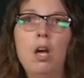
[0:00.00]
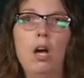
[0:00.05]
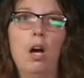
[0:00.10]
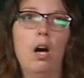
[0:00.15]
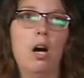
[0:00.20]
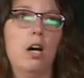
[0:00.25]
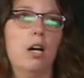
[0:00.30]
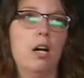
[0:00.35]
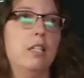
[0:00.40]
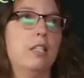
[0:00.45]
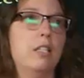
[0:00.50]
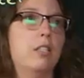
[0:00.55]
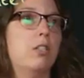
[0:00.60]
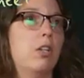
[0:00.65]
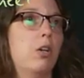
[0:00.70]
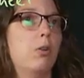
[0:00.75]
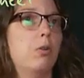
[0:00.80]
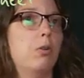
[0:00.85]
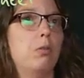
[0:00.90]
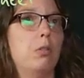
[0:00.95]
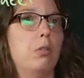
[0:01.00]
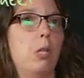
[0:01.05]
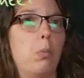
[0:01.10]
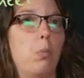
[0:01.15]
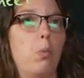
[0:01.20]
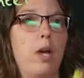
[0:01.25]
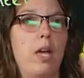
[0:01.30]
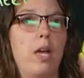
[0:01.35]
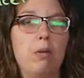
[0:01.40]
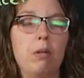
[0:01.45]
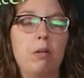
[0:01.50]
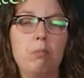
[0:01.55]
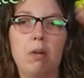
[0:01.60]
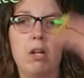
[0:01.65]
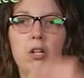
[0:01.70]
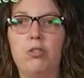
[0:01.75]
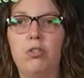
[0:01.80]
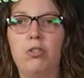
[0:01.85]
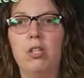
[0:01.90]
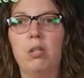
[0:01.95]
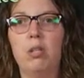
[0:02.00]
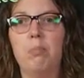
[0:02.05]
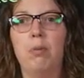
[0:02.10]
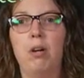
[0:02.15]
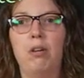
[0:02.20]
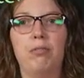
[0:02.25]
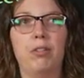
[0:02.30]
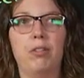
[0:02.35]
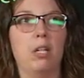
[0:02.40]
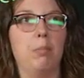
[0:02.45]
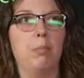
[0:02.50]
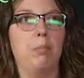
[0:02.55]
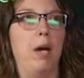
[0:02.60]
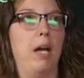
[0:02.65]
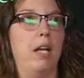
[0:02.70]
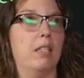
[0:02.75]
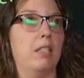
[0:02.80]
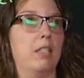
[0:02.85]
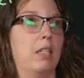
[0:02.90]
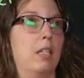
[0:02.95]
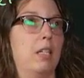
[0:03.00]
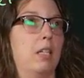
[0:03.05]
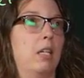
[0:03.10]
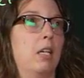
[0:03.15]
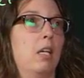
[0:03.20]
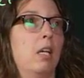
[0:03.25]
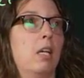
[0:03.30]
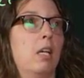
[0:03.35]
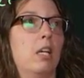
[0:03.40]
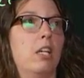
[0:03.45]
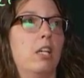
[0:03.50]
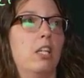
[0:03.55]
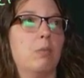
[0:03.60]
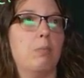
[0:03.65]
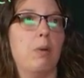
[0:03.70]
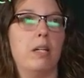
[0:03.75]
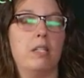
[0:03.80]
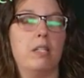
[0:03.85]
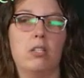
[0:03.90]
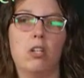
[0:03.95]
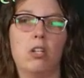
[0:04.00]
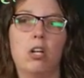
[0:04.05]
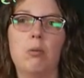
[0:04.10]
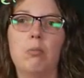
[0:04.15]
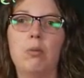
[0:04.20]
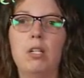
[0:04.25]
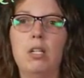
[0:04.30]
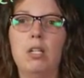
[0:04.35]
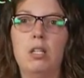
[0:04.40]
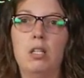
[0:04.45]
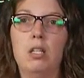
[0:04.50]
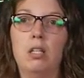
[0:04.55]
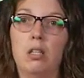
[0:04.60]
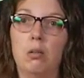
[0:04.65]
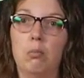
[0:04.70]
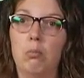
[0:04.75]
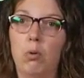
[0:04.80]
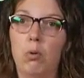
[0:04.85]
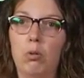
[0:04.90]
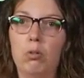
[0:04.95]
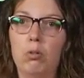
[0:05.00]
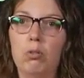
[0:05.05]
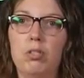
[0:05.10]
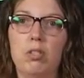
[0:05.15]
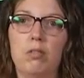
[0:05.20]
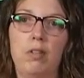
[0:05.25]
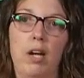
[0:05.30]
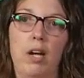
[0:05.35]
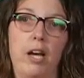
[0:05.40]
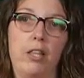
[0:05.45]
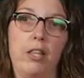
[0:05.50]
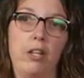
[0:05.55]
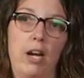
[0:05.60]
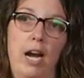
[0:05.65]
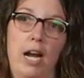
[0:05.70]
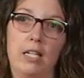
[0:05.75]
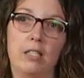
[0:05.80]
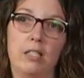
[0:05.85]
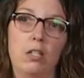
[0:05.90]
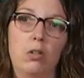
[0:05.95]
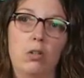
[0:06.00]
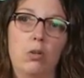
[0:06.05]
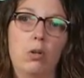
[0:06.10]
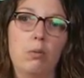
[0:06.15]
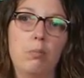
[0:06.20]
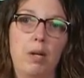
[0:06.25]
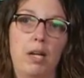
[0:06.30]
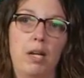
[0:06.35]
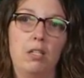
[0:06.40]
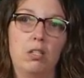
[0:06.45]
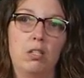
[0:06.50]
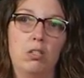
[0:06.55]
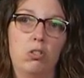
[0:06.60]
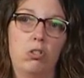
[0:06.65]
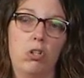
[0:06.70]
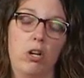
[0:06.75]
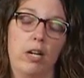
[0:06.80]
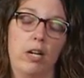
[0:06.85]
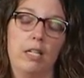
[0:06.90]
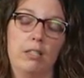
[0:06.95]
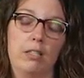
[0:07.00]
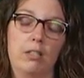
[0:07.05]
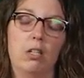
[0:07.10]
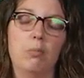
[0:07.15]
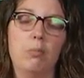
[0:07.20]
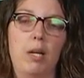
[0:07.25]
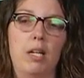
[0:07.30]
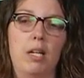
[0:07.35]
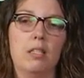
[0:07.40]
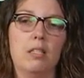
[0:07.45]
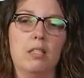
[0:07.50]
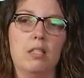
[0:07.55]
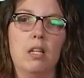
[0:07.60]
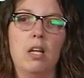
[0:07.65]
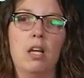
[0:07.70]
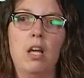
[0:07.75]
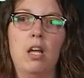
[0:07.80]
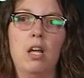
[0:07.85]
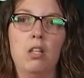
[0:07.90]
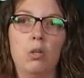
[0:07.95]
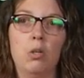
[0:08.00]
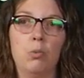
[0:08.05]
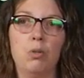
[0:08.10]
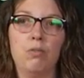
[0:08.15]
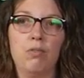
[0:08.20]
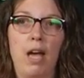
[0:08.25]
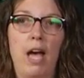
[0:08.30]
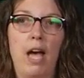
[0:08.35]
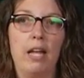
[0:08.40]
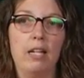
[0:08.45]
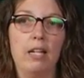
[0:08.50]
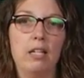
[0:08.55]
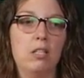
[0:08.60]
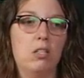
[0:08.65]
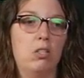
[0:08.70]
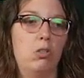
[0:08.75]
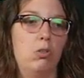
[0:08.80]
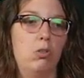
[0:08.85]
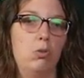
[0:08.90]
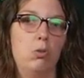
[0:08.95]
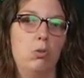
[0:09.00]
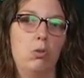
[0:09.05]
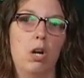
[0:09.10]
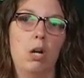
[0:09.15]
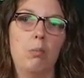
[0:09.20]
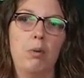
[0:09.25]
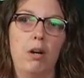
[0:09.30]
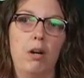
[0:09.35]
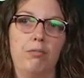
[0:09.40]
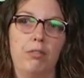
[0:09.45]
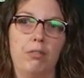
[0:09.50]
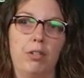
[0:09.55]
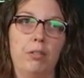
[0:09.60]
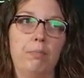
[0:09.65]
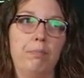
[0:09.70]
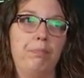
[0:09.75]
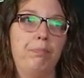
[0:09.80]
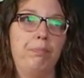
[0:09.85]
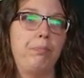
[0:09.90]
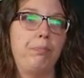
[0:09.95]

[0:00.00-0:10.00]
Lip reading: And so the way we measure the buffer capacity is by determining the moles of either acid or base, strong acid or base, that we've added to our buffer,